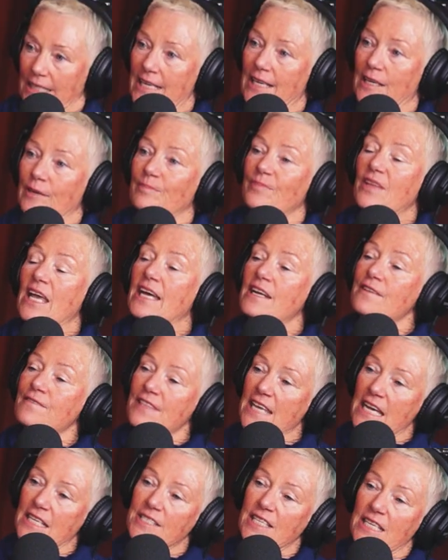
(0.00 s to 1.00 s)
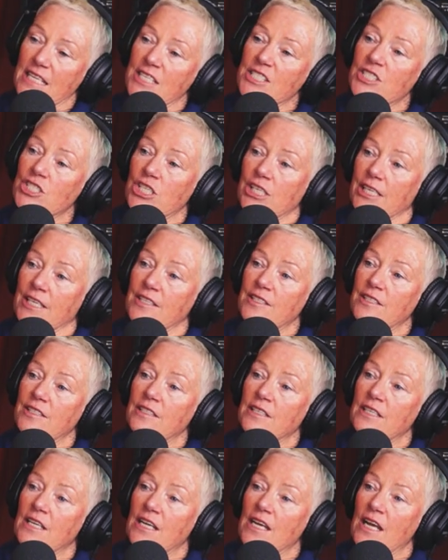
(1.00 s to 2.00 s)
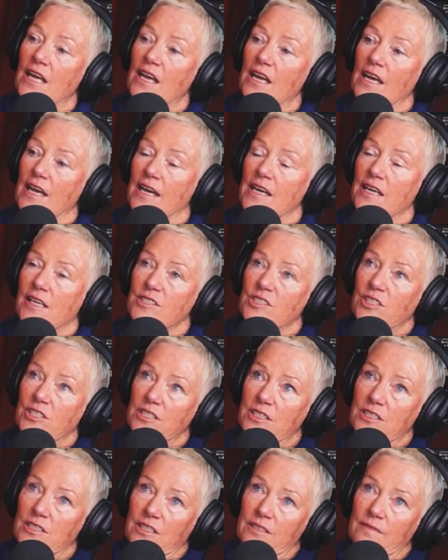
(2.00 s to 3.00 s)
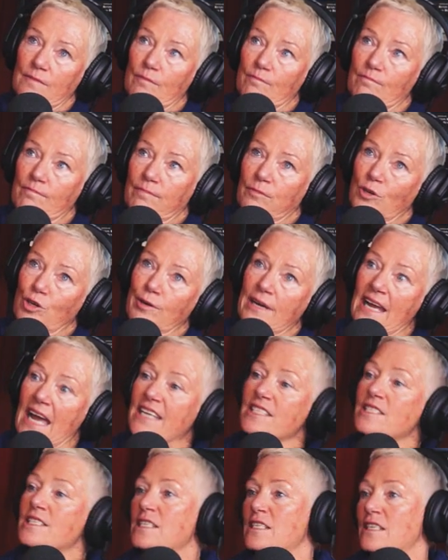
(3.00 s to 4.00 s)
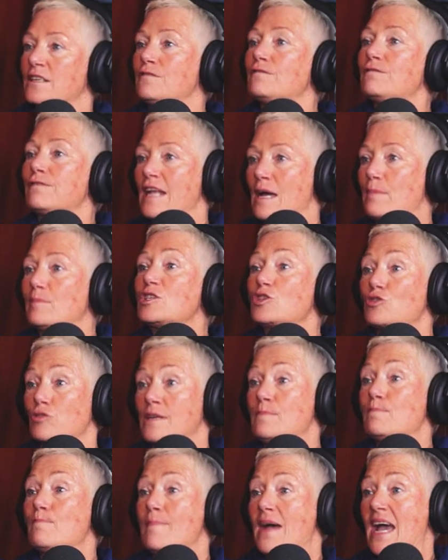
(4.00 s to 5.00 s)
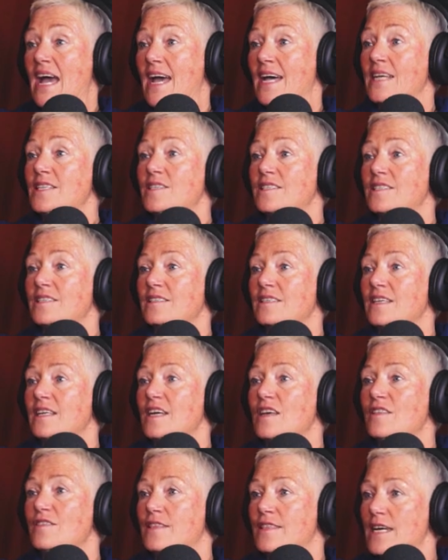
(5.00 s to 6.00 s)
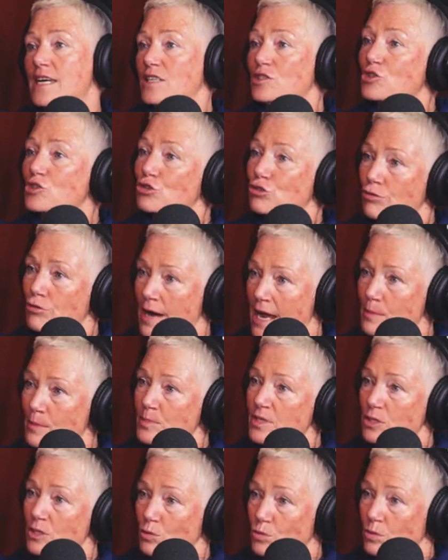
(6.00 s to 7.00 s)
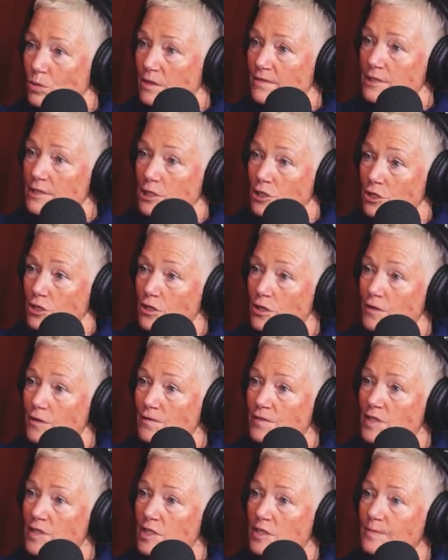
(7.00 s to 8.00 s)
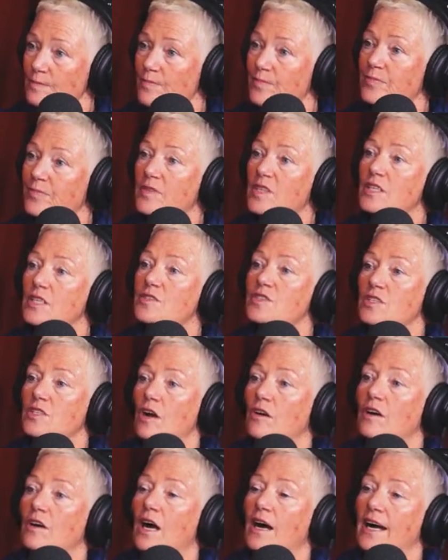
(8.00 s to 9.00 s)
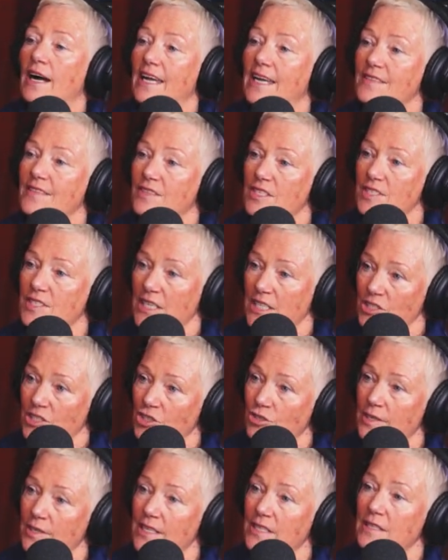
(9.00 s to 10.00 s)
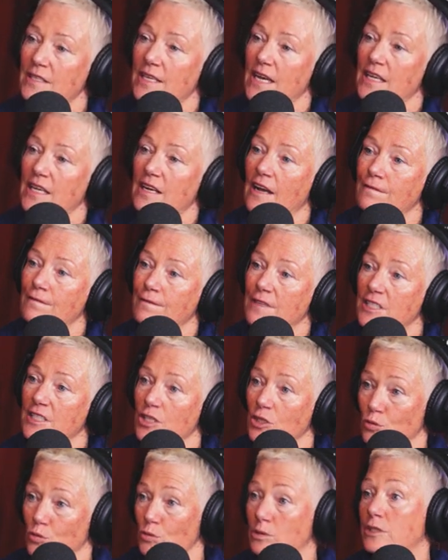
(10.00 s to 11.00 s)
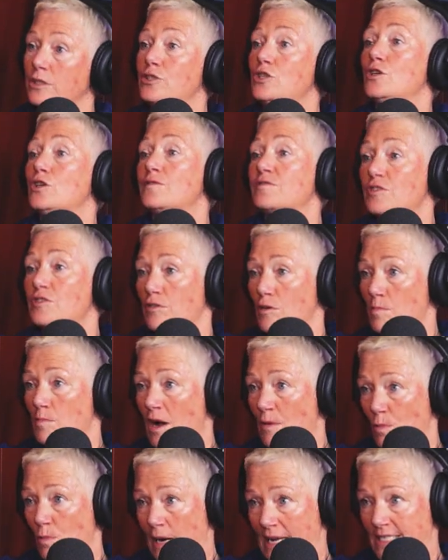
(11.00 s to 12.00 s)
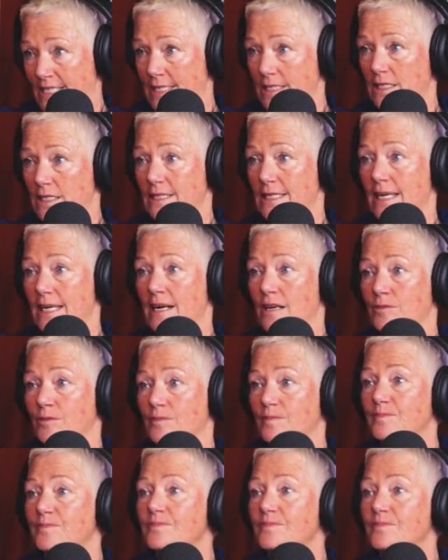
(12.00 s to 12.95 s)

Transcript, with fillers: Yeah. And if that's injured, mm-hmm. it creates an inflammatory mass that traps all of the nerves. Yeah. So I had this injury that affected all the nerves from my waist down.